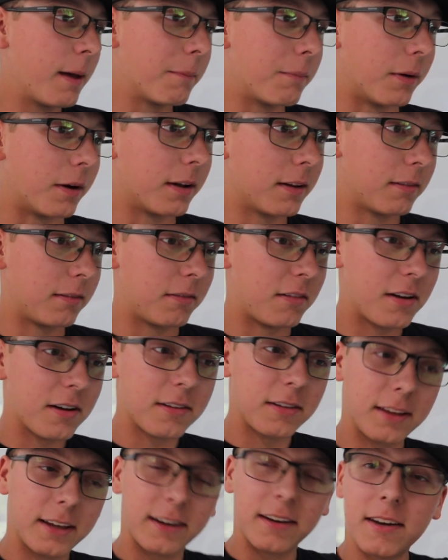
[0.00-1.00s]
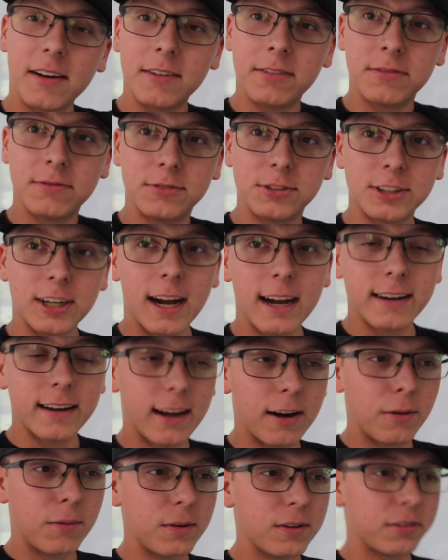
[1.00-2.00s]
But luckily enough, shot
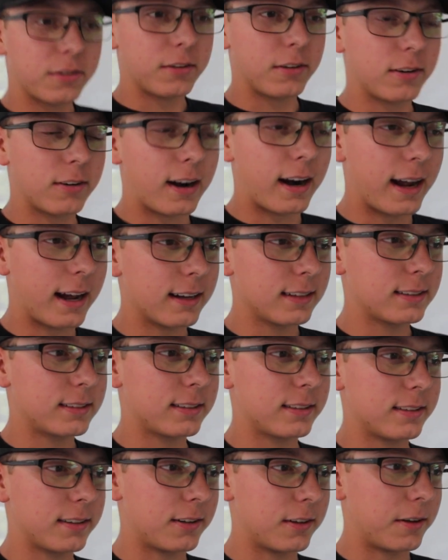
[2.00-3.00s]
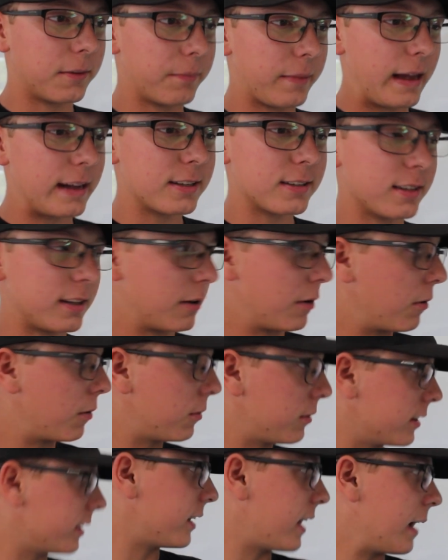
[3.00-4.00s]
down, went through the grass. That's the
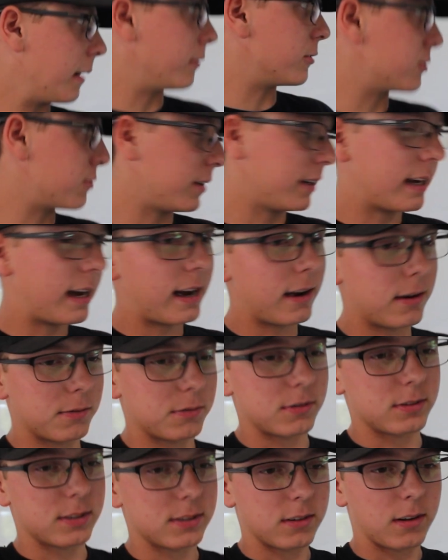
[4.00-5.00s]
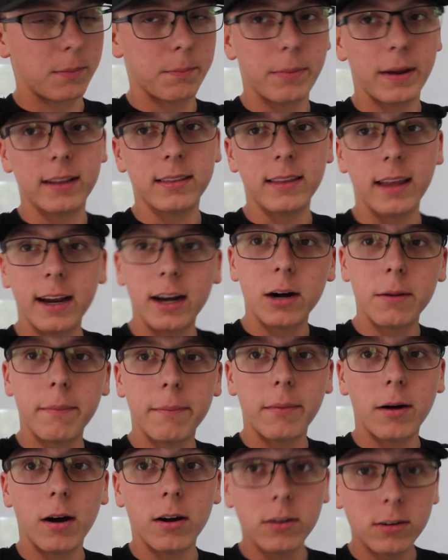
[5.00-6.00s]
only damage we got, was bent
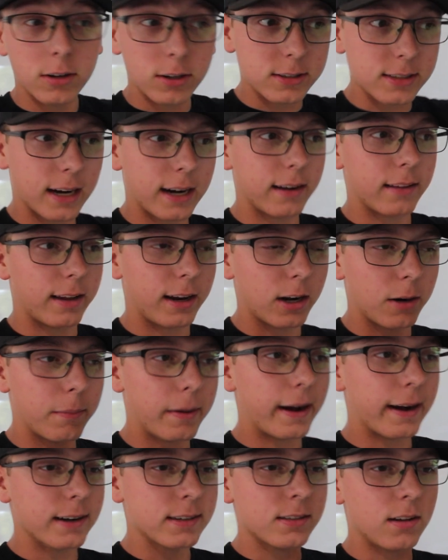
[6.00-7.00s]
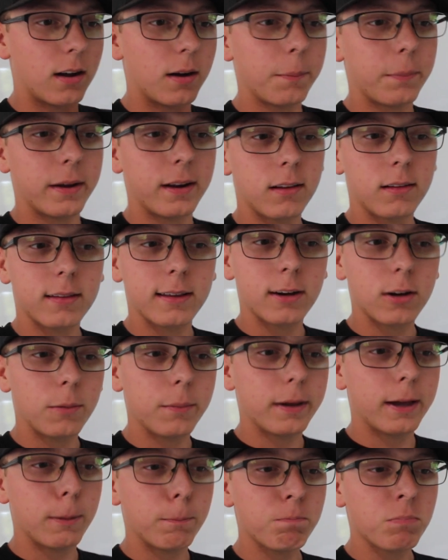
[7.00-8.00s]
the underside of the airbox up in a little
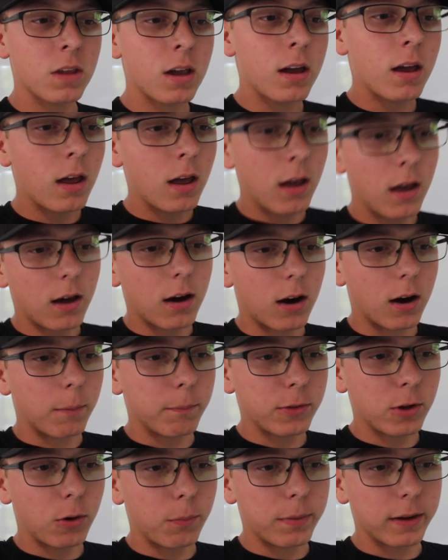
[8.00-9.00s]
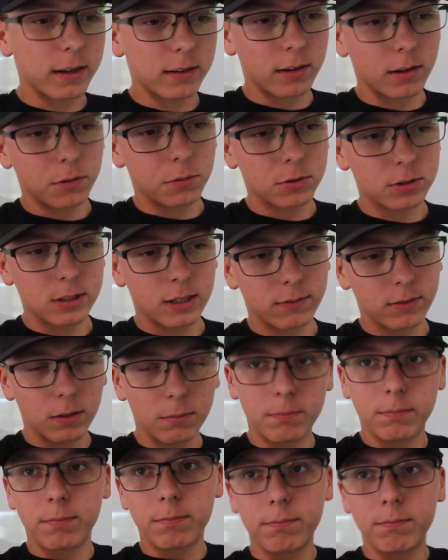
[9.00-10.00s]
bit. No big deal. We'll just have
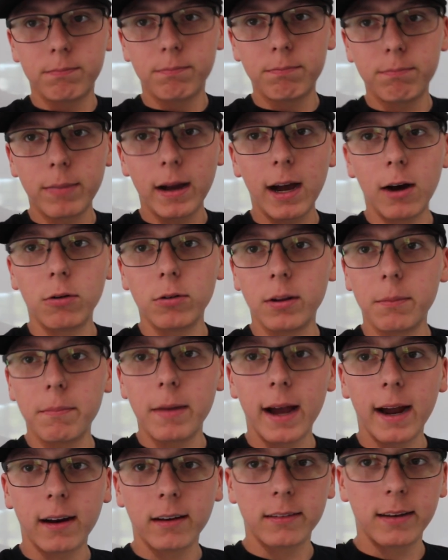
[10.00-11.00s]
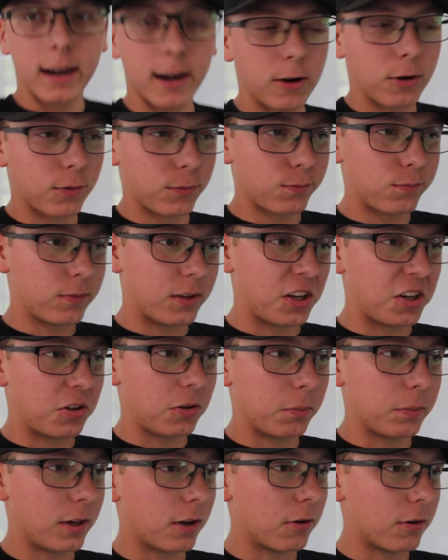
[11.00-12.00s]
to pound it back down, and
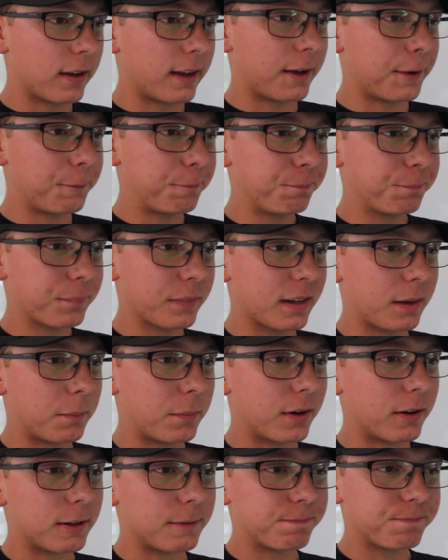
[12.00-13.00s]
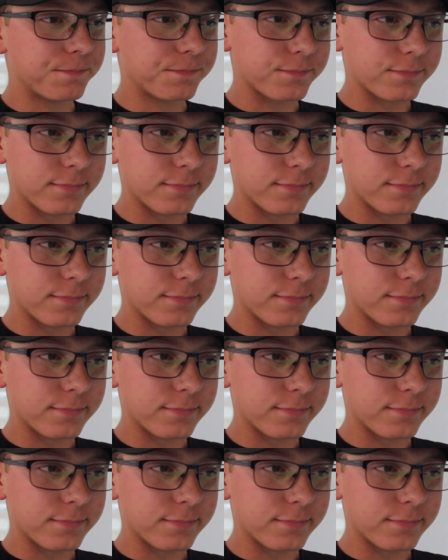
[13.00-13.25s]
it'll be okay. But